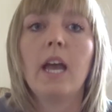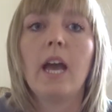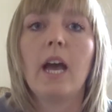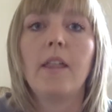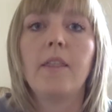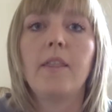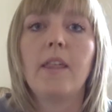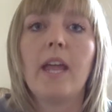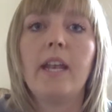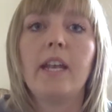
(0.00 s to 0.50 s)

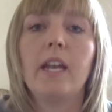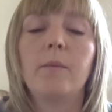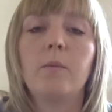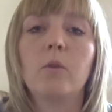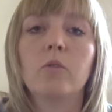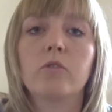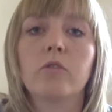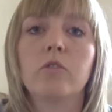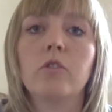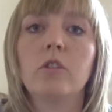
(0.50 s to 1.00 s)
And then I'm
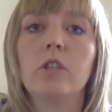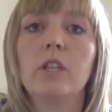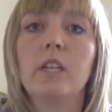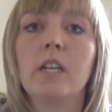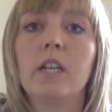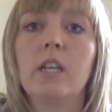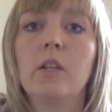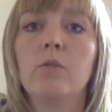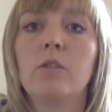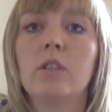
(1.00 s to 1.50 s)
also going to
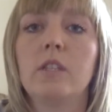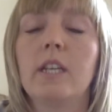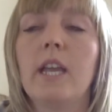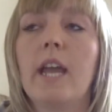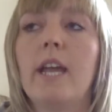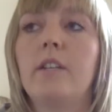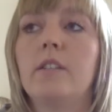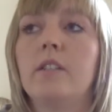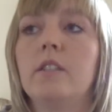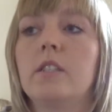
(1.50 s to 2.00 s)
include at the
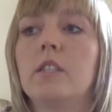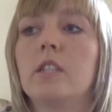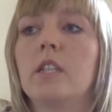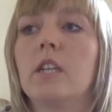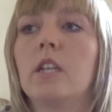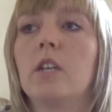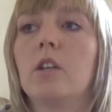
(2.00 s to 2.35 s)
end